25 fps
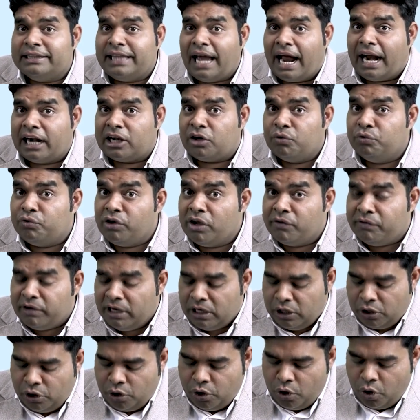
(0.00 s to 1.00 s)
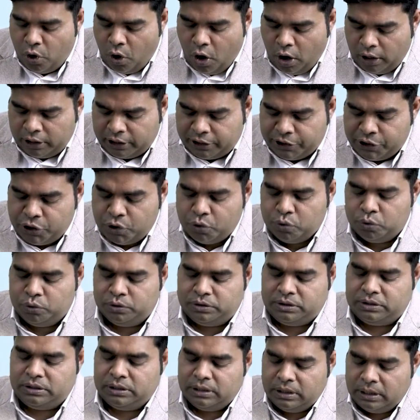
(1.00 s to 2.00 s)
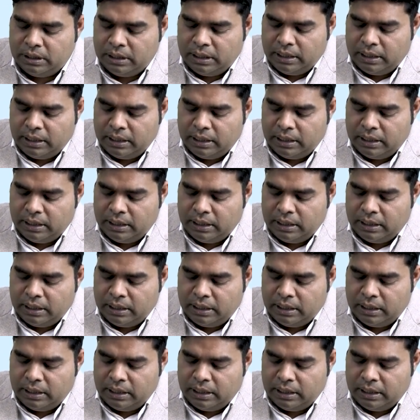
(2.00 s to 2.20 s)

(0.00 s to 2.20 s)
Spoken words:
that we will not use